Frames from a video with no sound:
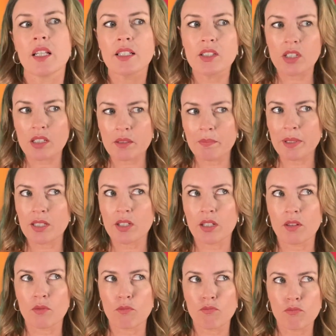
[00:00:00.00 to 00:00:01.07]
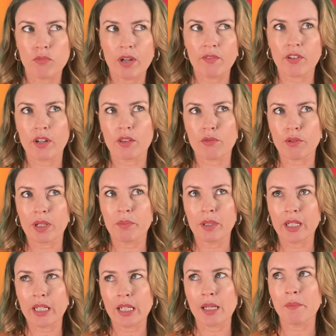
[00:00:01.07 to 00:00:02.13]
let's just meet down the river at 3
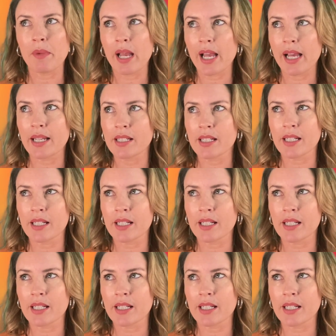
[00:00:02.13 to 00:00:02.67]
p.m. And